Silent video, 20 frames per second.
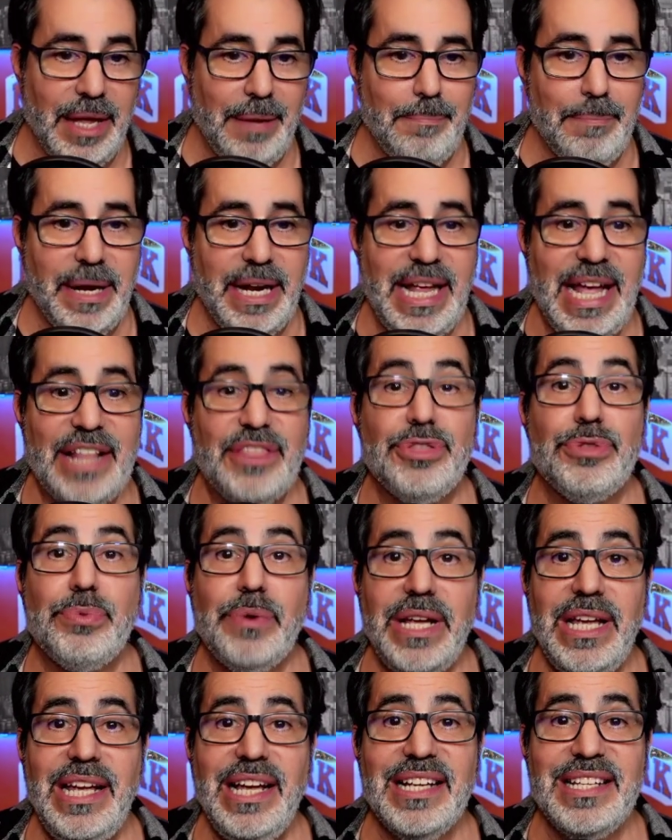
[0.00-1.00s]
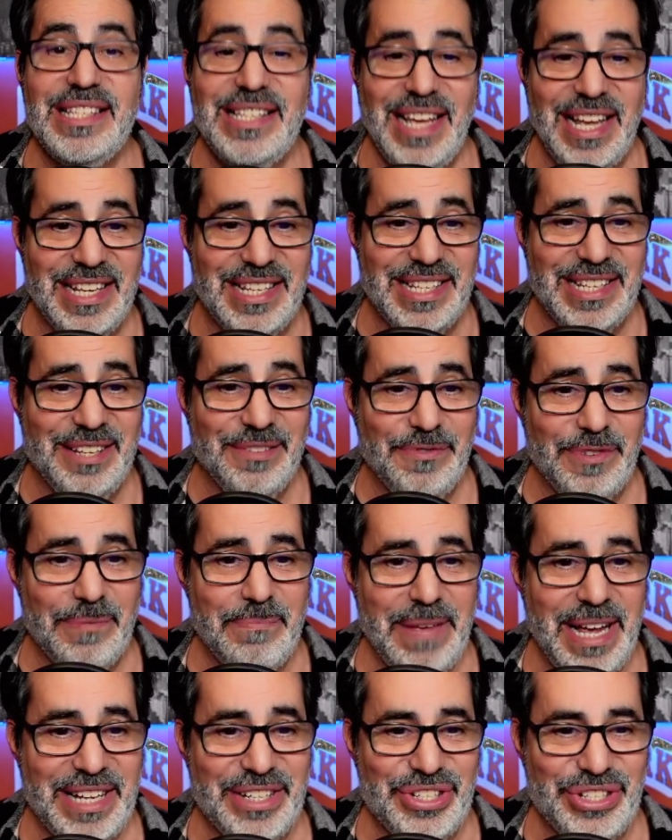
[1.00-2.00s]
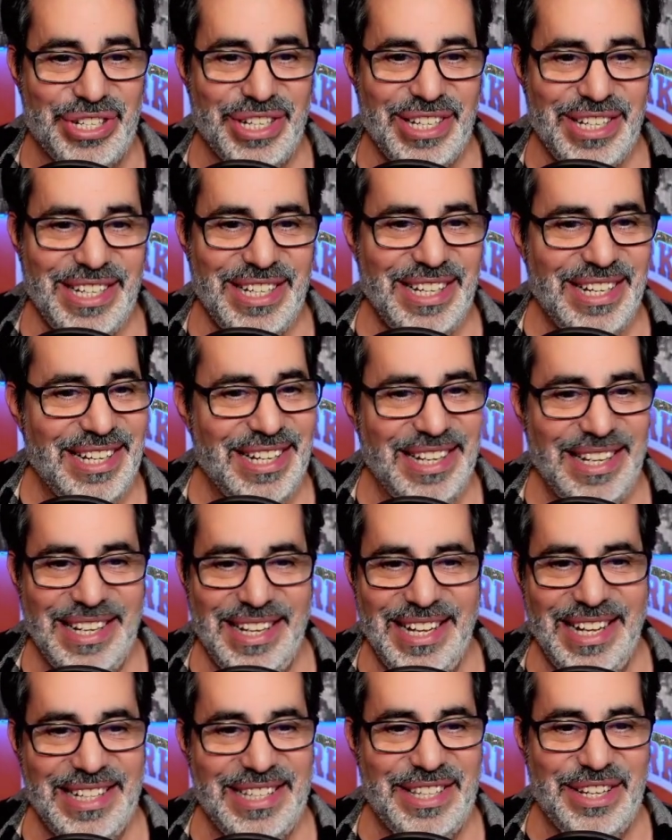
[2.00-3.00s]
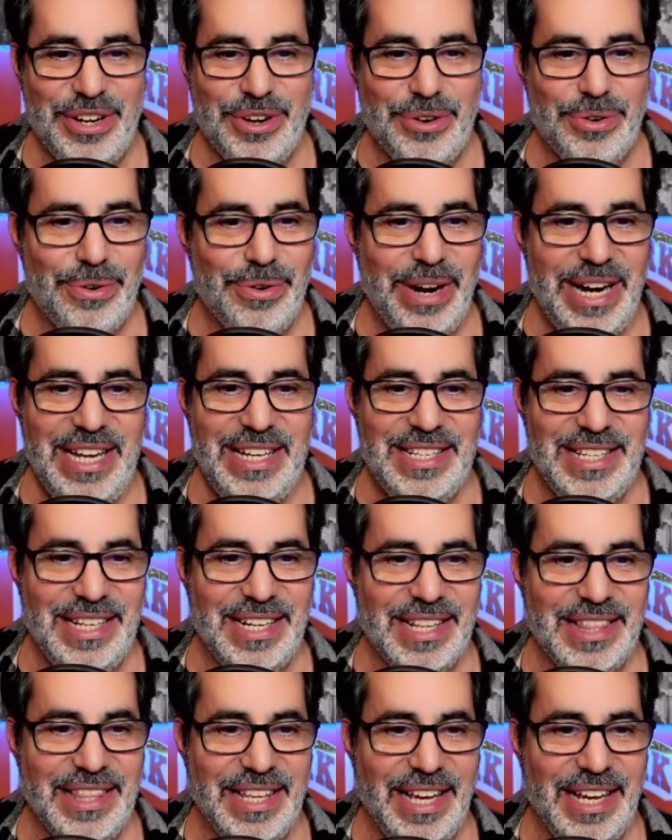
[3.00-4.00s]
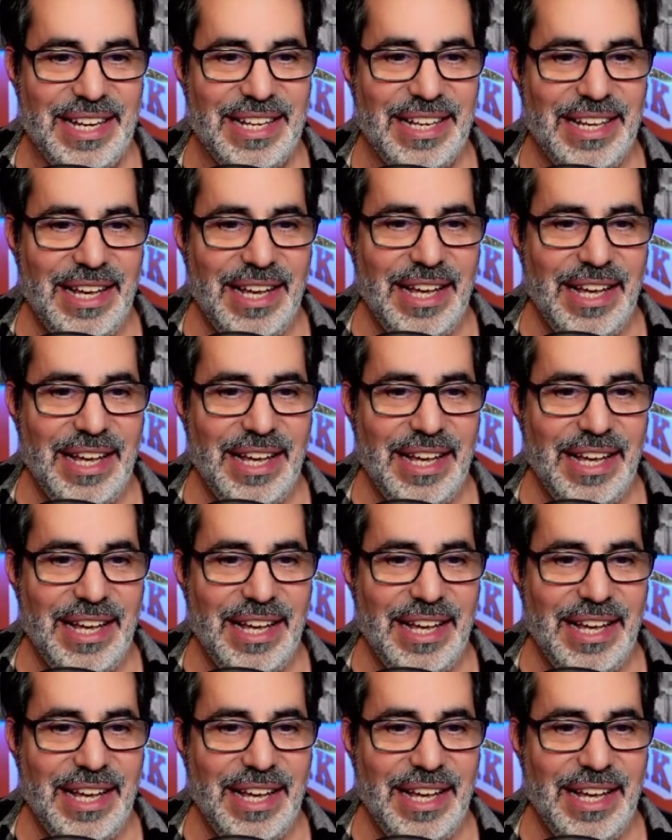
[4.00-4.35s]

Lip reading: but he had 3 assists for Mitch. That's crazy to think.